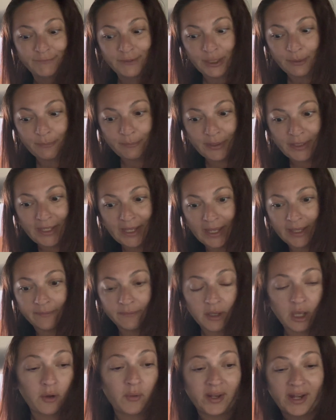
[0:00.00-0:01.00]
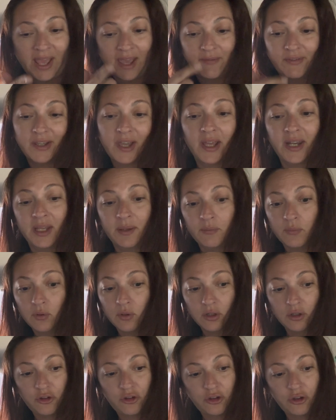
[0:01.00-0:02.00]
But yeah. Oh, and I have a cutting
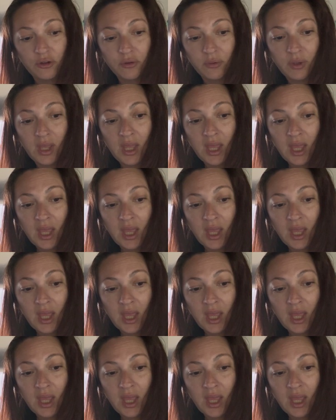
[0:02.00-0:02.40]
board too,